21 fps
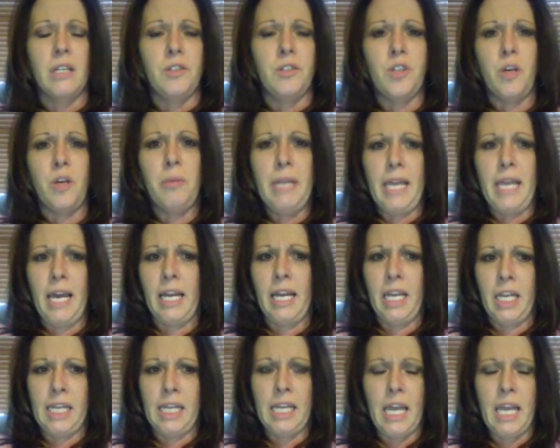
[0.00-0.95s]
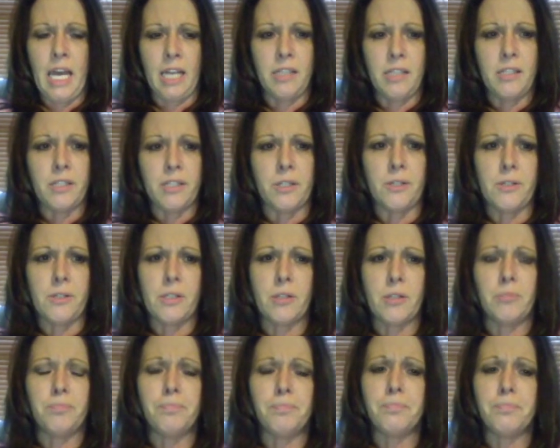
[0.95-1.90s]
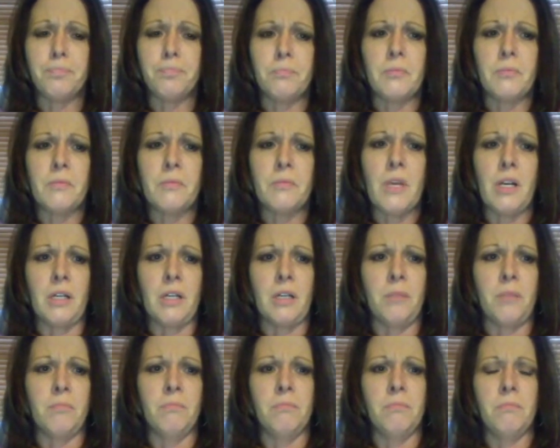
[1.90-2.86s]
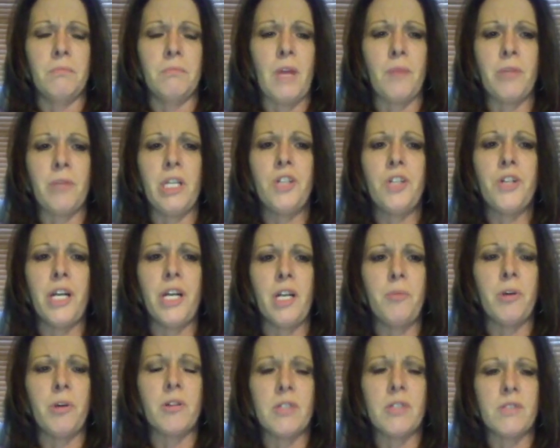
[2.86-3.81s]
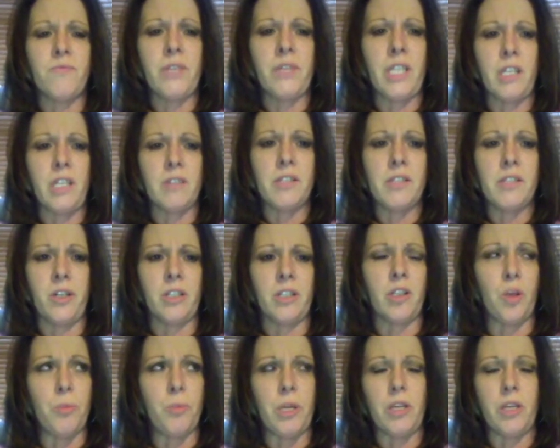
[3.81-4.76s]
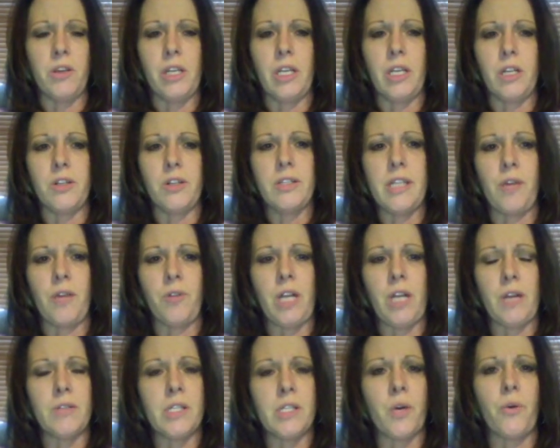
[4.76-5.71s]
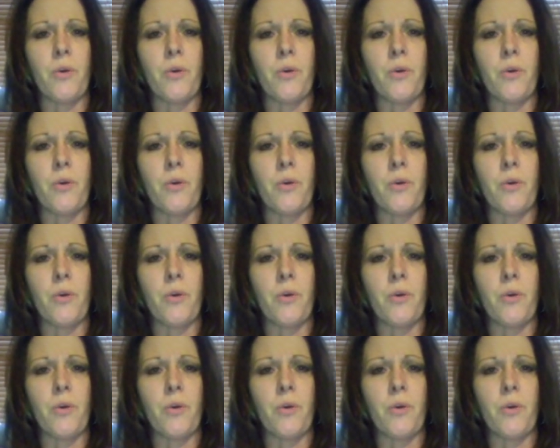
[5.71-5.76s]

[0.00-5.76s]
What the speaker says: Nobody had any answers. I'm going to try to post some videos here in a little bit. You can understand what I was